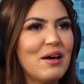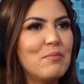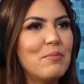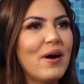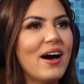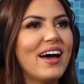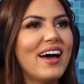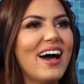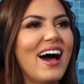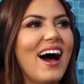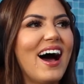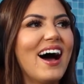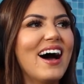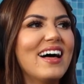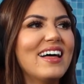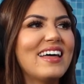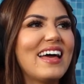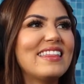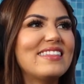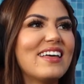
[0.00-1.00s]
But,
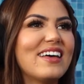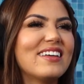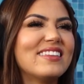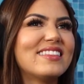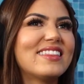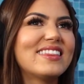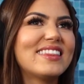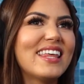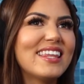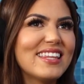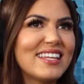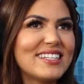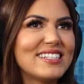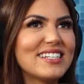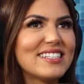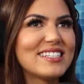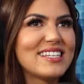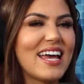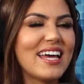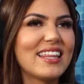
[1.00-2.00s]
and then they
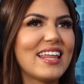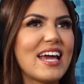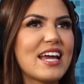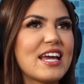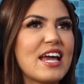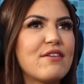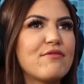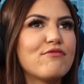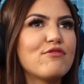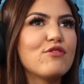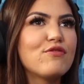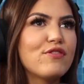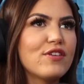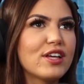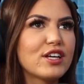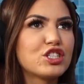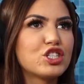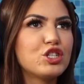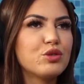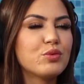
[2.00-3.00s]
did say, like, if you feel
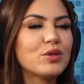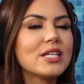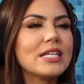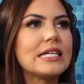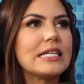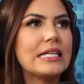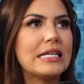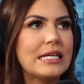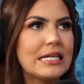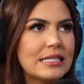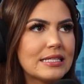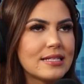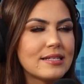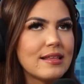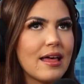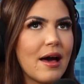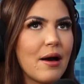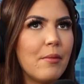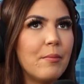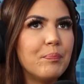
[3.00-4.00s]
like she really needs
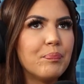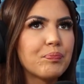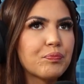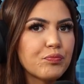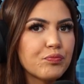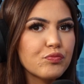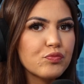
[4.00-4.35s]
them,